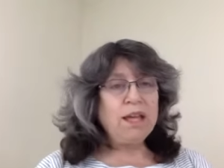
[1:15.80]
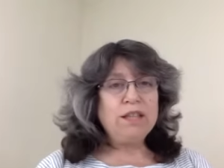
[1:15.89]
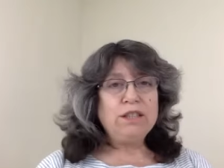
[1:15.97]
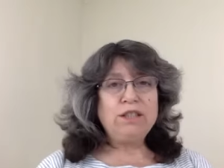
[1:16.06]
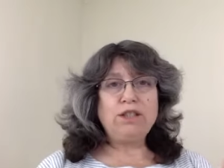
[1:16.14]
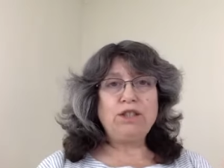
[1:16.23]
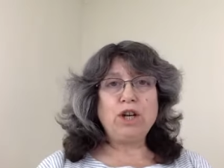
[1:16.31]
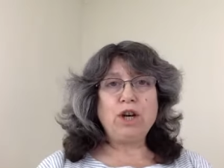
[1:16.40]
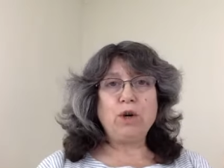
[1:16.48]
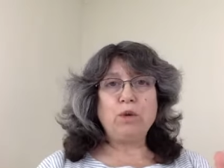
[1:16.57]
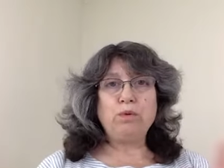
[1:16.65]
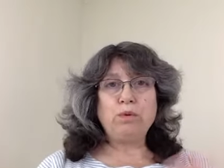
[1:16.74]

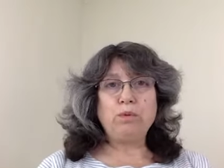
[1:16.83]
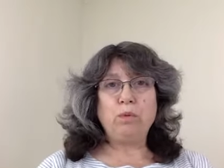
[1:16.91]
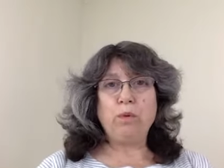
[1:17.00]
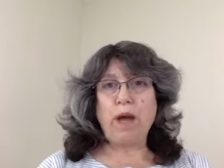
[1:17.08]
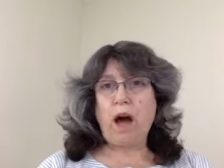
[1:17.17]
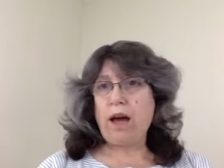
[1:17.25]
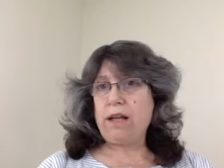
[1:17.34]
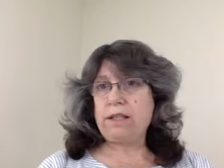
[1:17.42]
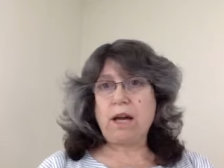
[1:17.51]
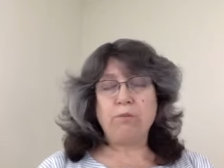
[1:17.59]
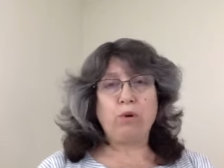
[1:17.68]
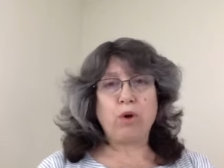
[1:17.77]
So we, as
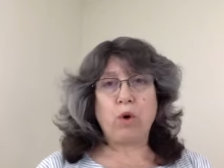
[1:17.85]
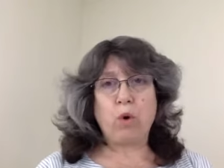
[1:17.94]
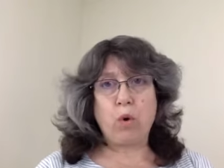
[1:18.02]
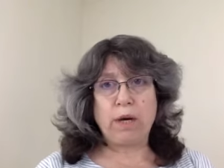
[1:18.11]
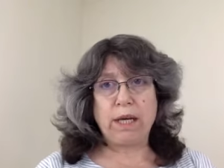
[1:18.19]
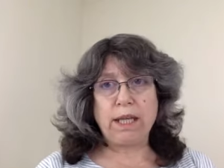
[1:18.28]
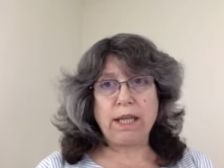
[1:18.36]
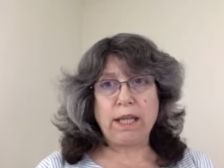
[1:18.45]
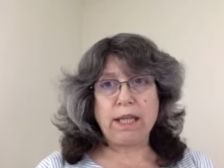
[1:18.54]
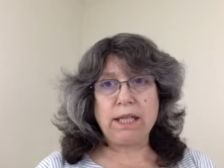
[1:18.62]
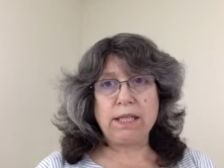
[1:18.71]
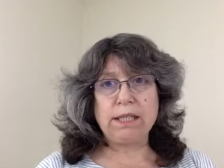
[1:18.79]
I'm recording
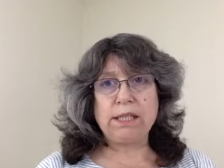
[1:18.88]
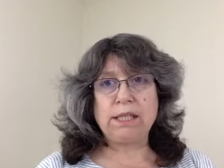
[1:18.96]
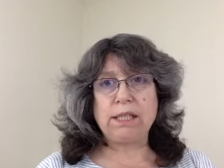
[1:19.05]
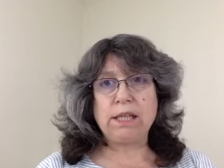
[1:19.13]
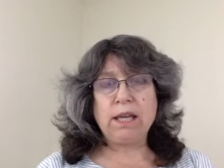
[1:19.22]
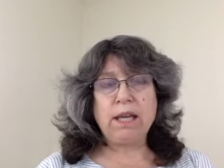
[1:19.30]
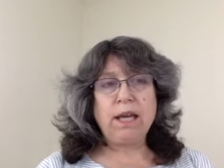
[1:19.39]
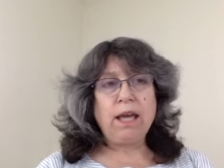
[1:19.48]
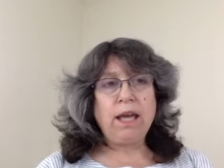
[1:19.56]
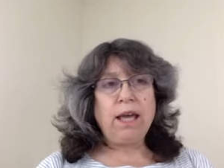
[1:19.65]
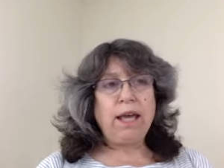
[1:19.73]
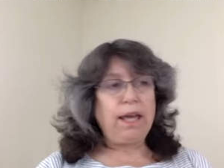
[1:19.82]
this,
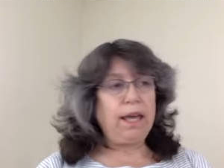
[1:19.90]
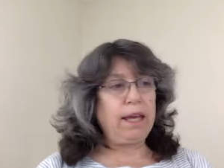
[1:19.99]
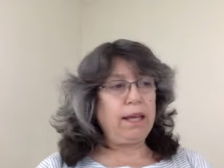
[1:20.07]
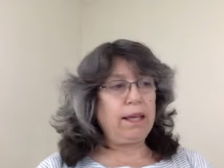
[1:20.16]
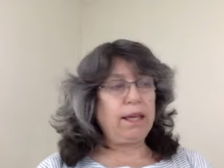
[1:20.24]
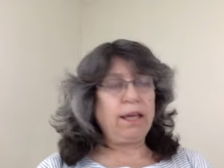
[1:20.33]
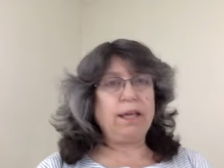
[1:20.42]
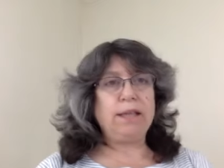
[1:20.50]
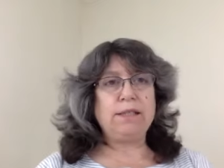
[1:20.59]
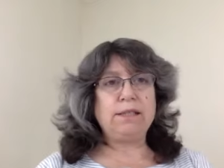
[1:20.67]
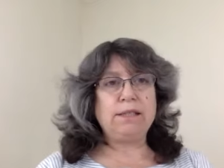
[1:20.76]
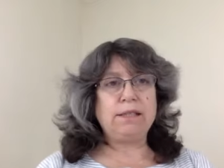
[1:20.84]
it
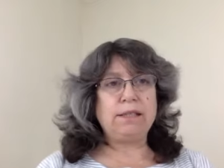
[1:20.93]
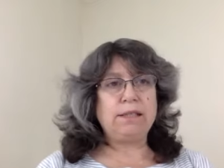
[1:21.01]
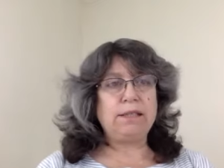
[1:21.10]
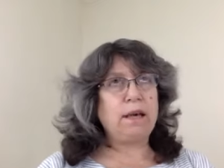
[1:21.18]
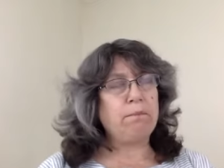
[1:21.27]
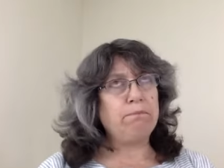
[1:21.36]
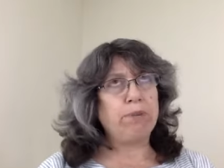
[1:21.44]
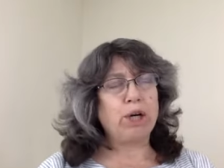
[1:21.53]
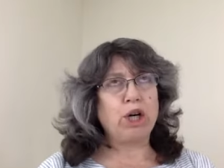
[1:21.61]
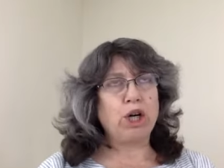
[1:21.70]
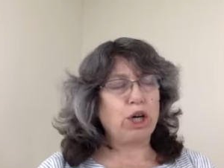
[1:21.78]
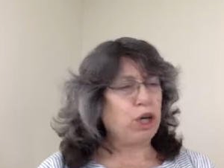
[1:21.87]
is
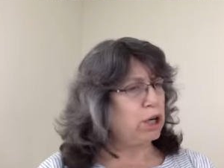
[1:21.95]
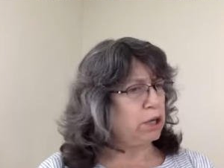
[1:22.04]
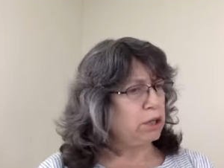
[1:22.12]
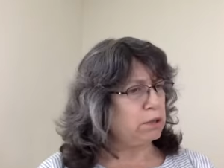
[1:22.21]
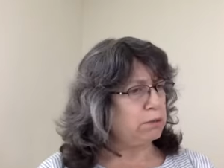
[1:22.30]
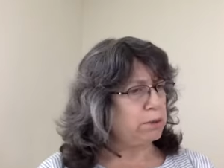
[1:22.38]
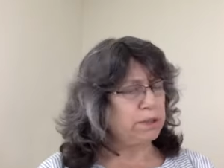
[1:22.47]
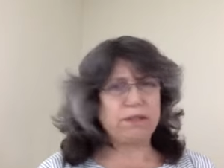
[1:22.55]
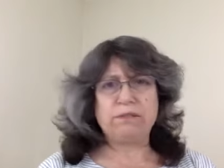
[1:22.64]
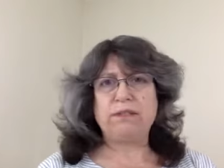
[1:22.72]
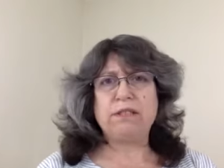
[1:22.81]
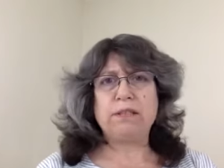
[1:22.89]
December. was
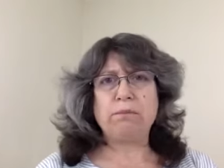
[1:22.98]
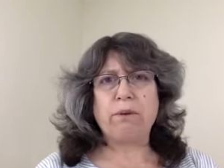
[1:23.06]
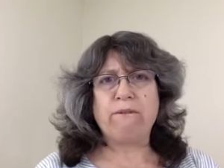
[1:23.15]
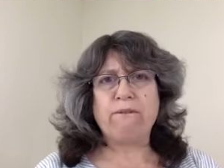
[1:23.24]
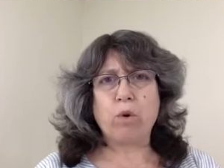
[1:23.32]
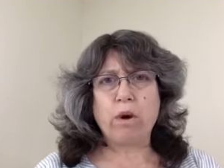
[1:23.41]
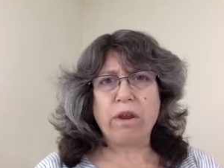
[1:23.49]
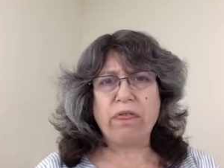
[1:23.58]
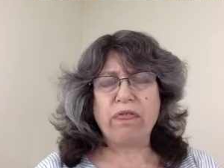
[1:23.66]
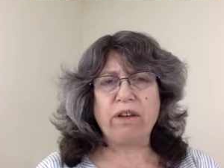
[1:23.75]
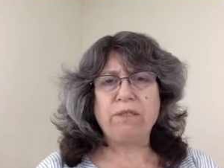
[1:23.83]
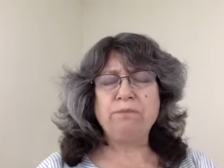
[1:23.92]
it December
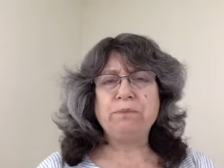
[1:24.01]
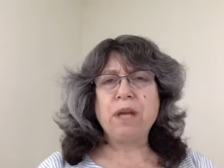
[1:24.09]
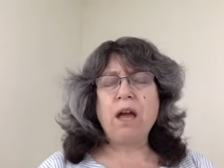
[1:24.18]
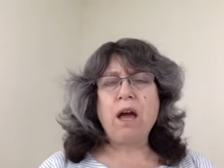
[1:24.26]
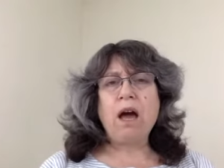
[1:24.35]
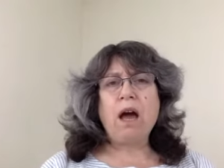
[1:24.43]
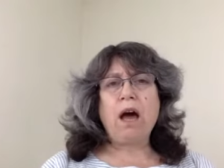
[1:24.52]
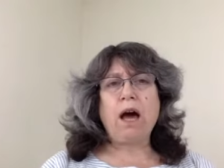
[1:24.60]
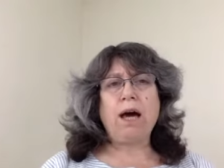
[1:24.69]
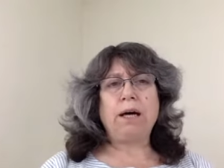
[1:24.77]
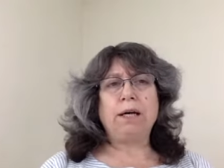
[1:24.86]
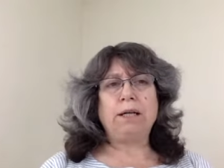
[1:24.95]
fourth?
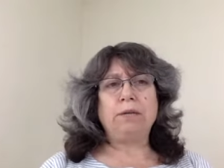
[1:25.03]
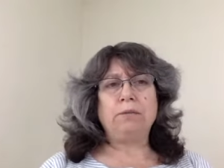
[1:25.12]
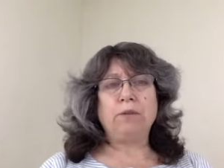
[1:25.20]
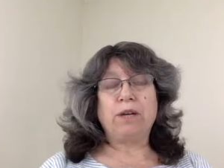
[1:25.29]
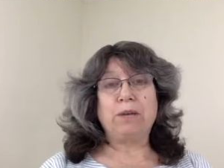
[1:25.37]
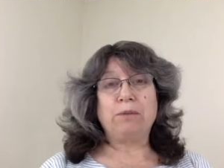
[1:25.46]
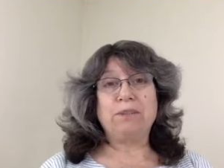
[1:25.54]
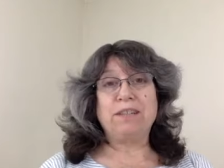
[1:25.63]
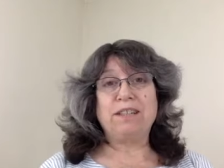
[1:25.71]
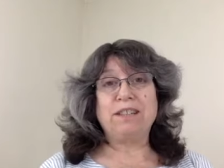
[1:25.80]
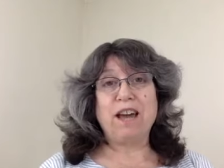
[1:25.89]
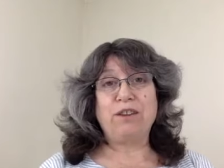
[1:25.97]
Um, we're a couple
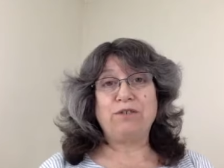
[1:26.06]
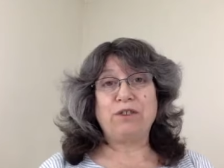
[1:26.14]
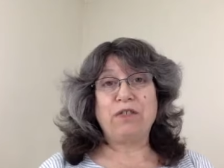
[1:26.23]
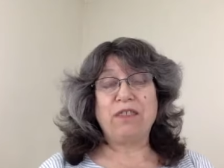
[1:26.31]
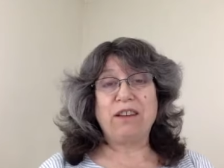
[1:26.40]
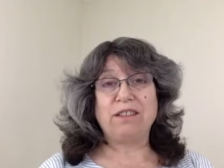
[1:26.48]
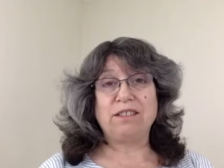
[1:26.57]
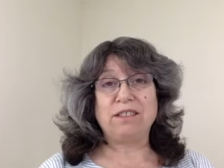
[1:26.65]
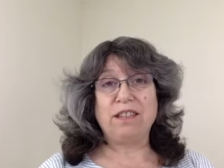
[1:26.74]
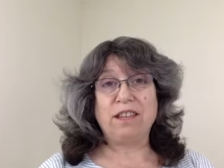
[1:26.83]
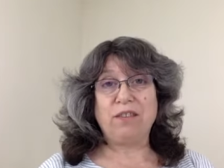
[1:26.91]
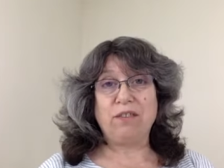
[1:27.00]
days after
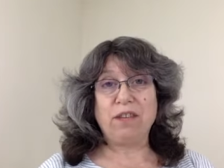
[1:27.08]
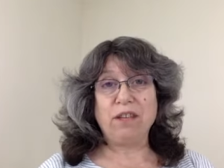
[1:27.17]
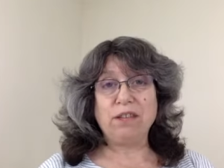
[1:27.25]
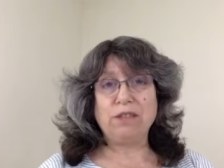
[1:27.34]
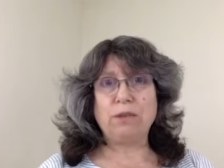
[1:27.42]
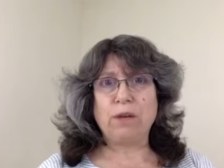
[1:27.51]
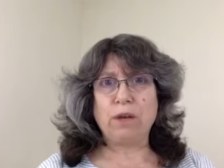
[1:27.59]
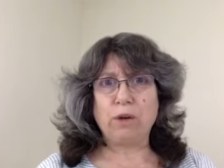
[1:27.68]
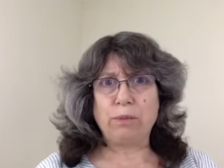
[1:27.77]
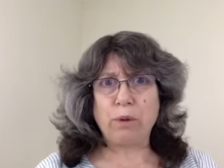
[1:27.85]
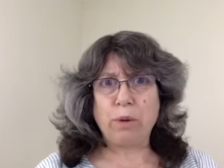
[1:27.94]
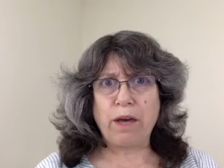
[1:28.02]
Thanksgiving, so I
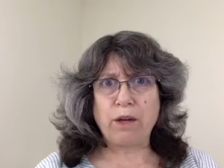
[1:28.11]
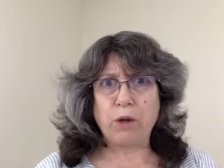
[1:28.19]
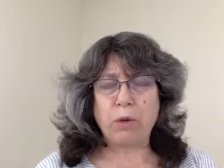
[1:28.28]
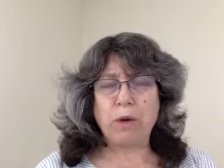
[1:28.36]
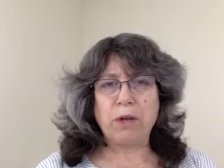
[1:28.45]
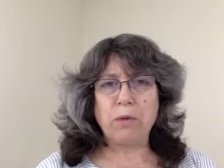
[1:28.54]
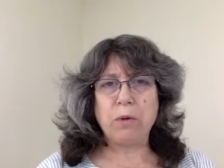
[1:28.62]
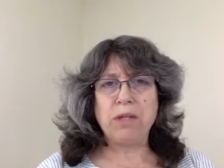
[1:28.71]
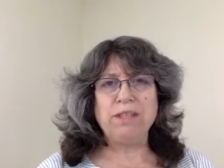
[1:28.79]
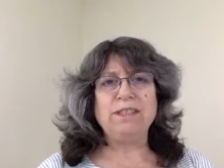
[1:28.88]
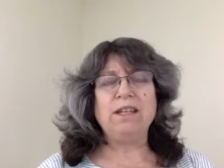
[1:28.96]
hope you had a great one.